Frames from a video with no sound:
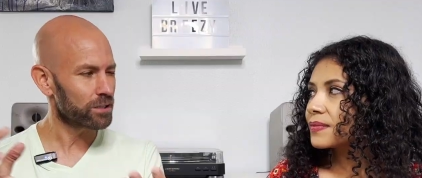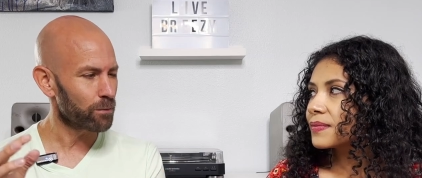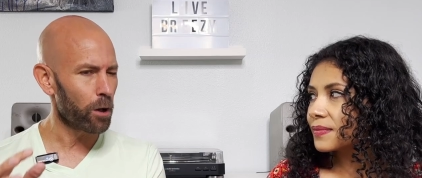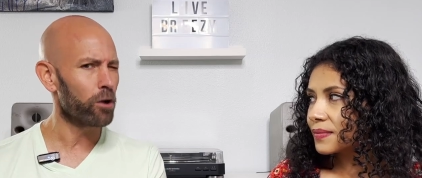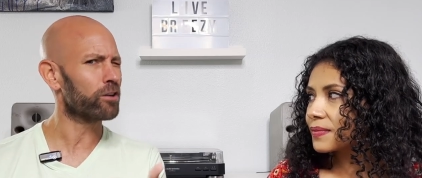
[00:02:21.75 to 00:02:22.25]

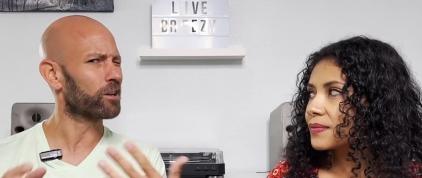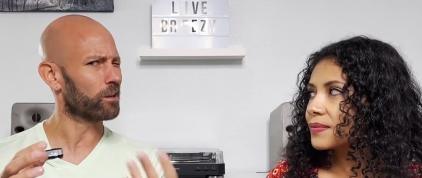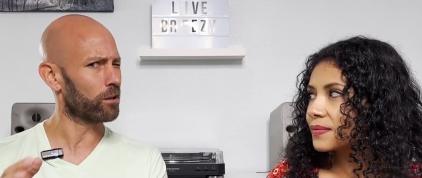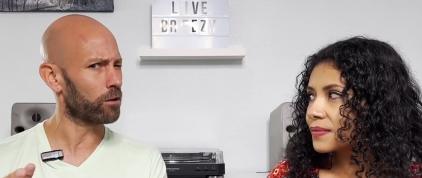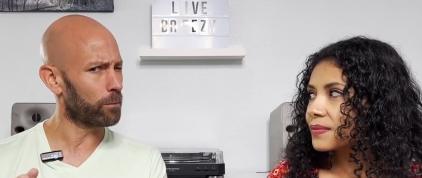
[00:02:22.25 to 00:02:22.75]
Speaker 1: smaller, you're gonna
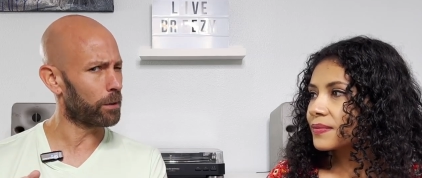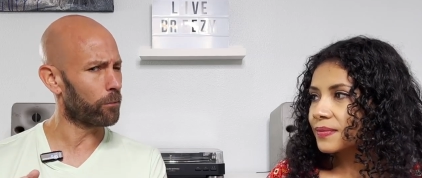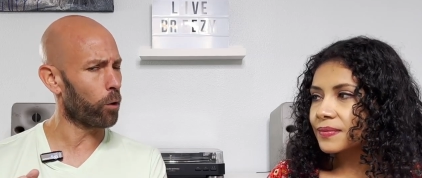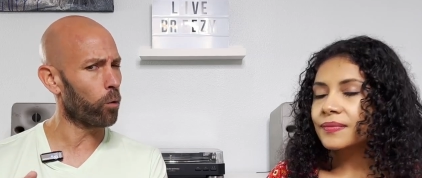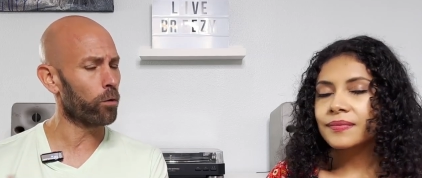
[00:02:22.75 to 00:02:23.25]
get a little bit of an
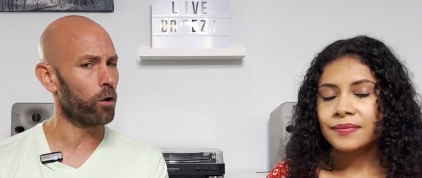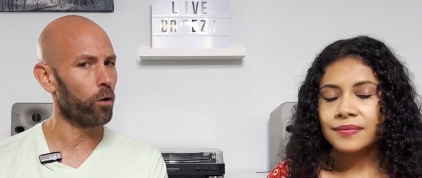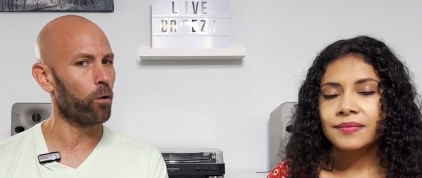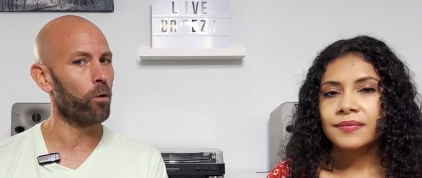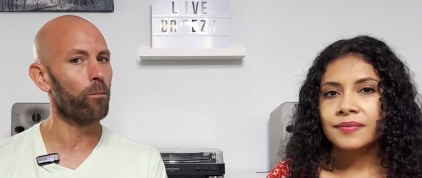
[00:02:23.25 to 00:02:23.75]
older
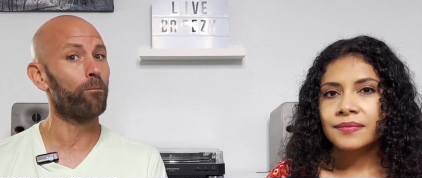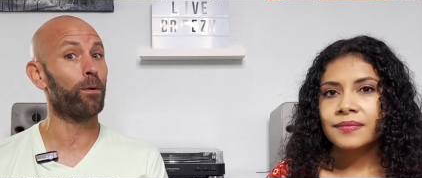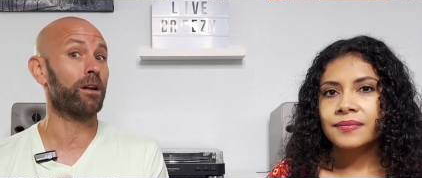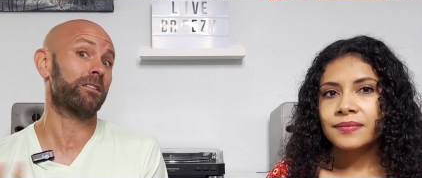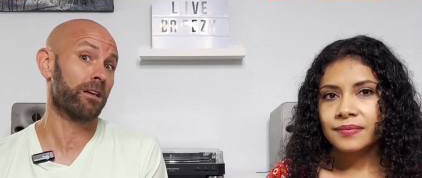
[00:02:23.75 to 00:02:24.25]
home,
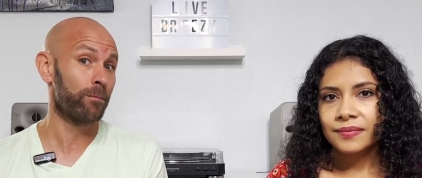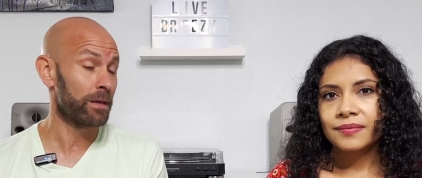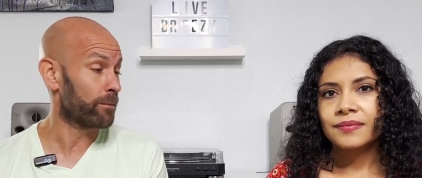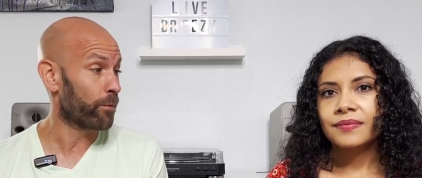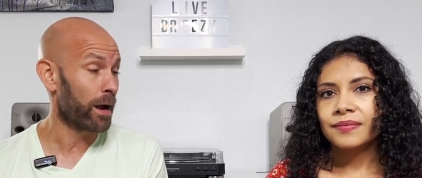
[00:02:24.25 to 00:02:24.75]
but it's gonna be
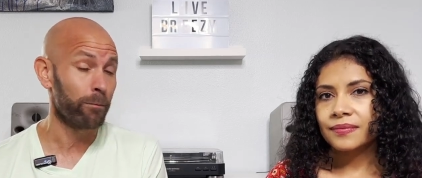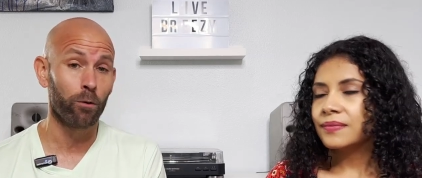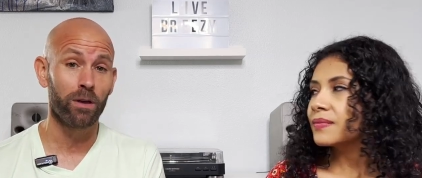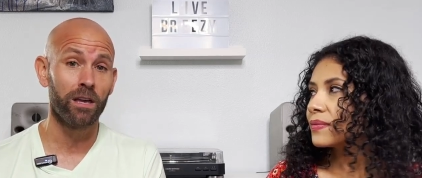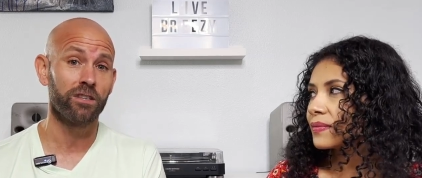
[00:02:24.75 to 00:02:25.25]
in prime
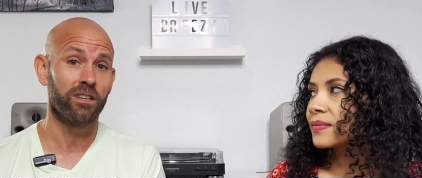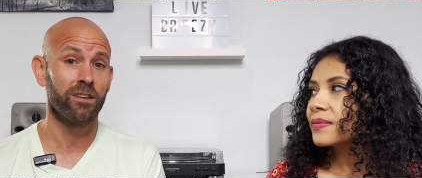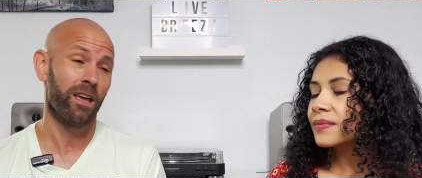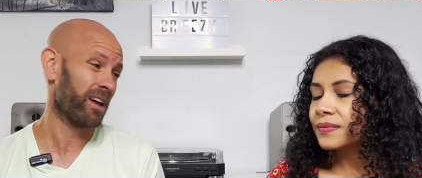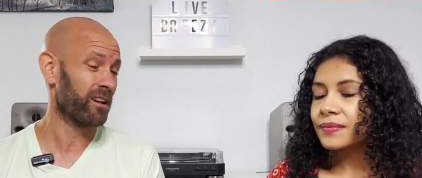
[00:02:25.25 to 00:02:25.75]
location.
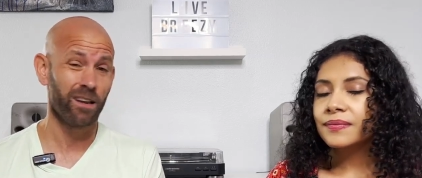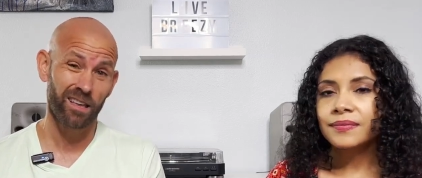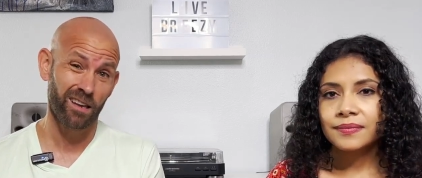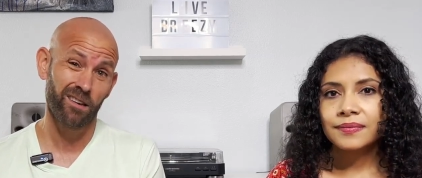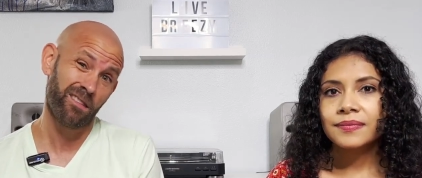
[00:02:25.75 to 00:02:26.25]
And
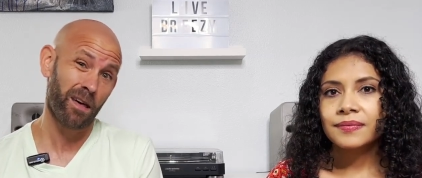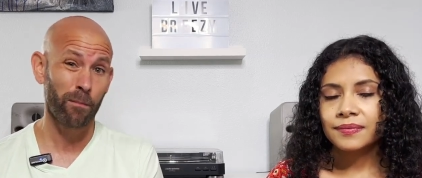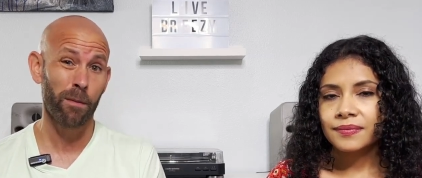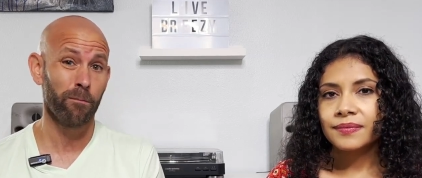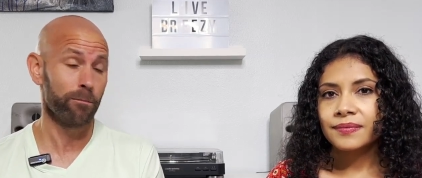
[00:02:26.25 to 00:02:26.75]
again, that
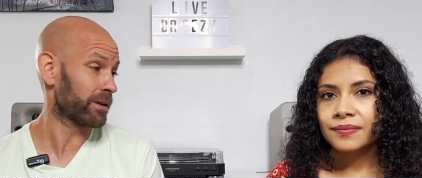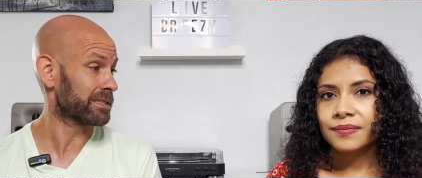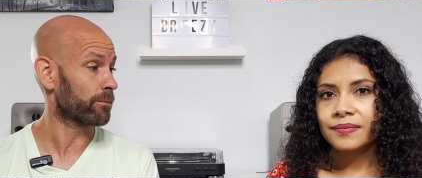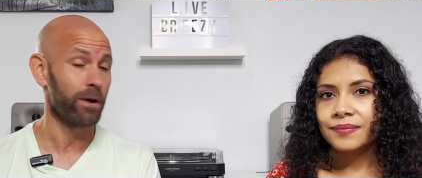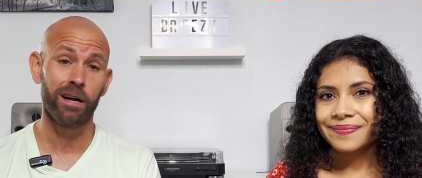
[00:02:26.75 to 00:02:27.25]
might bring
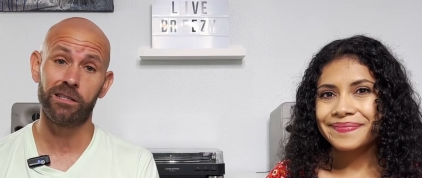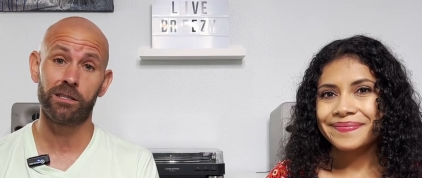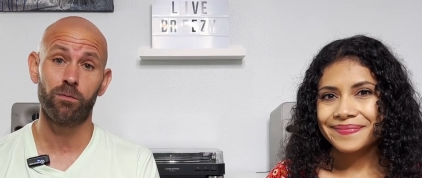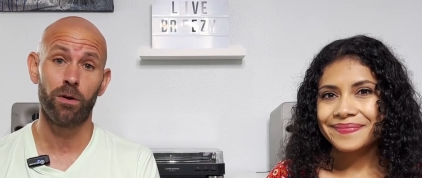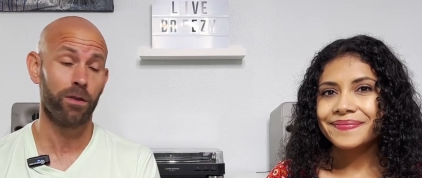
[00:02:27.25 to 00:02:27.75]
some
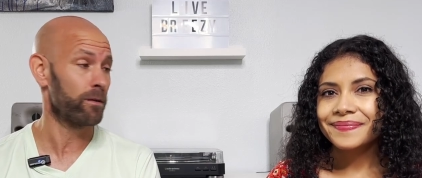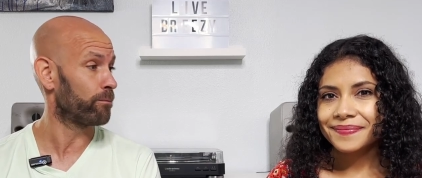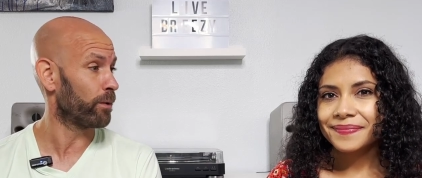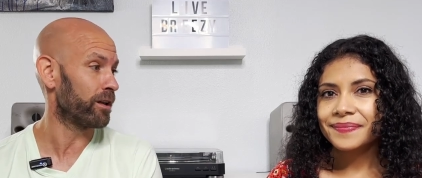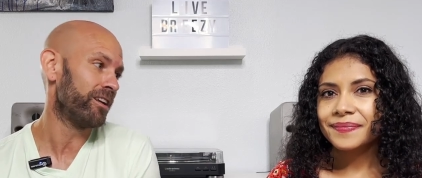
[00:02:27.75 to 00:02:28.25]
projects with it,
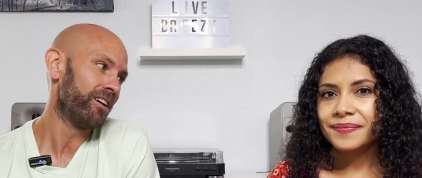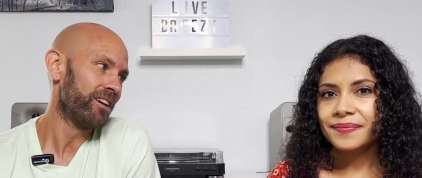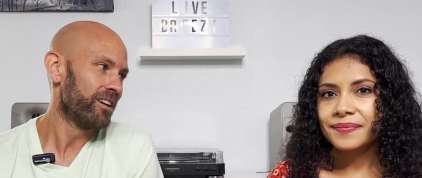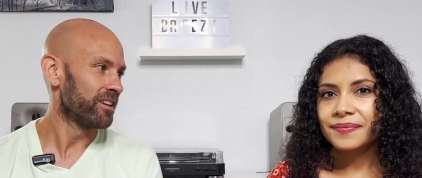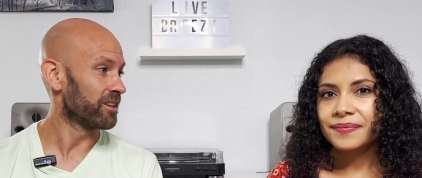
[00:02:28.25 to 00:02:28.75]
but
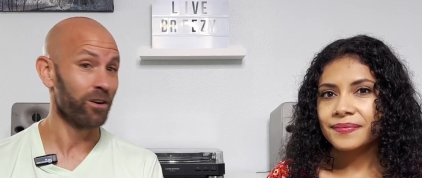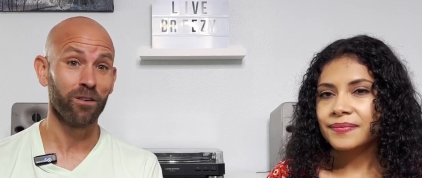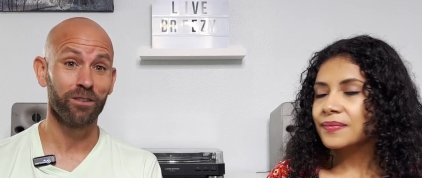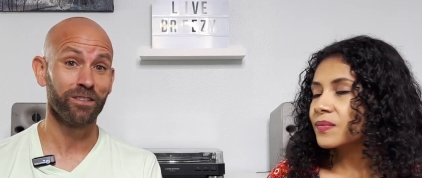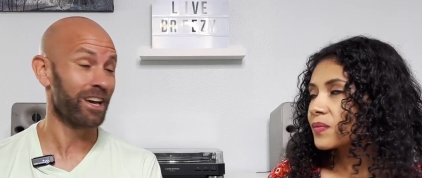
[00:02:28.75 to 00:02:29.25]
you know,
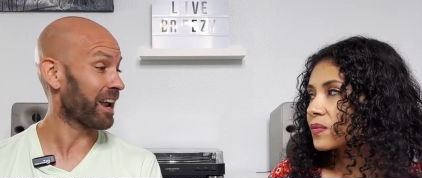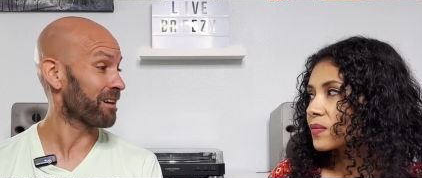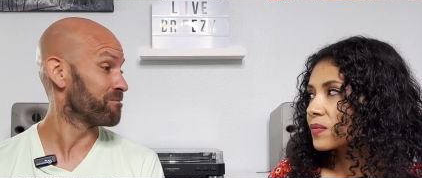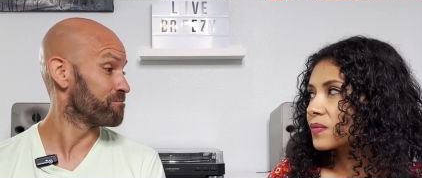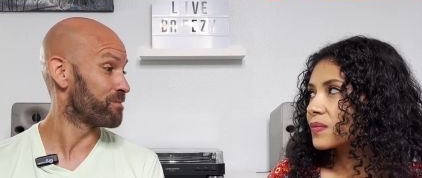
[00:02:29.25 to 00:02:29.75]
you
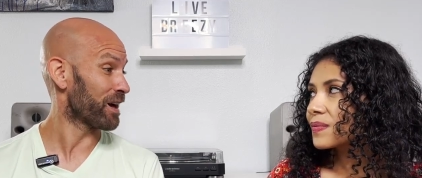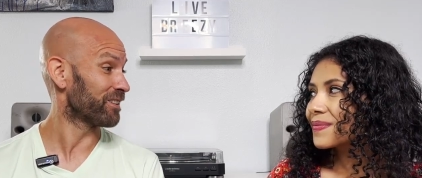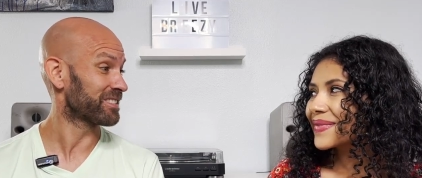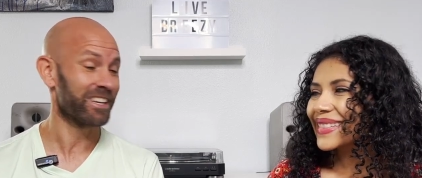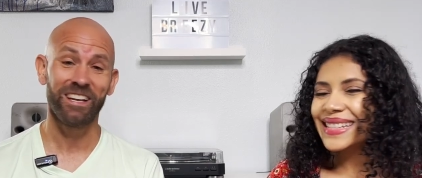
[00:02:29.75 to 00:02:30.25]
gotta
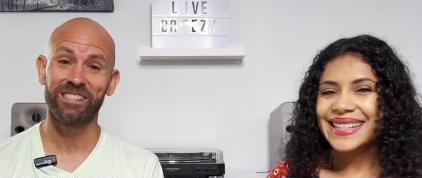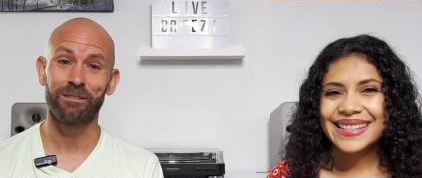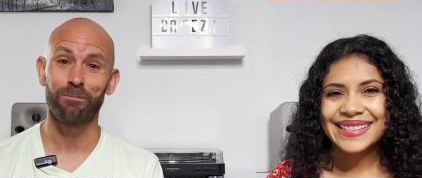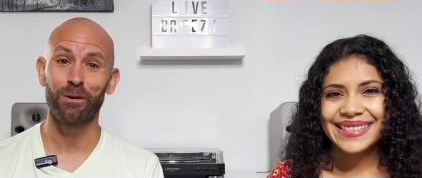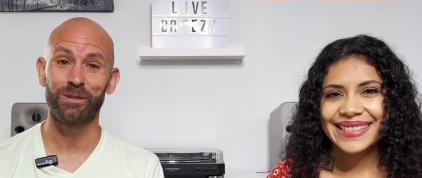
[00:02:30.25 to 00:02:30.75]
balance, I guess, the
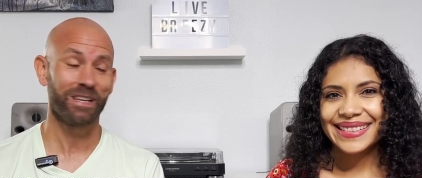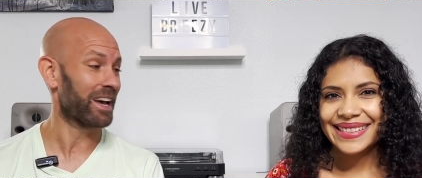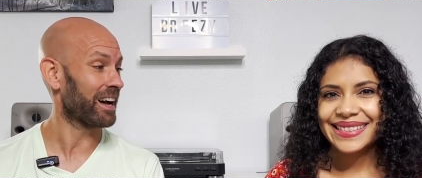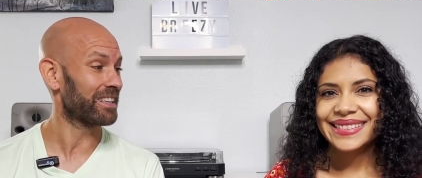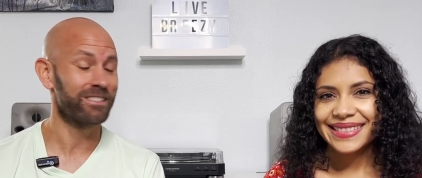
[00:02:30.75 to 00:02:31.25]
pros and
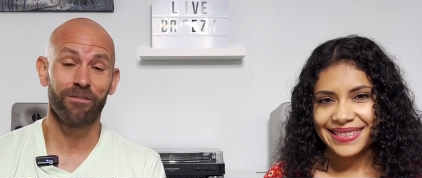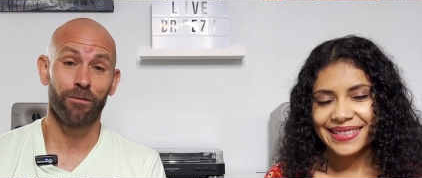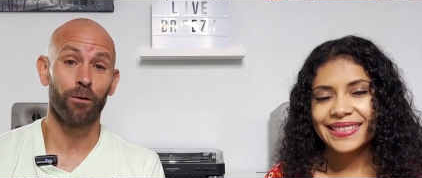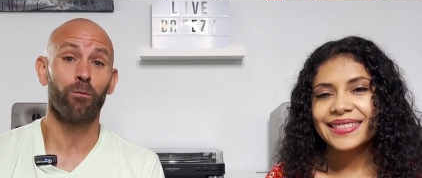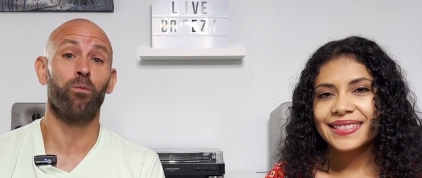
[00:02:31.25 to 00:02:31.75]
cons for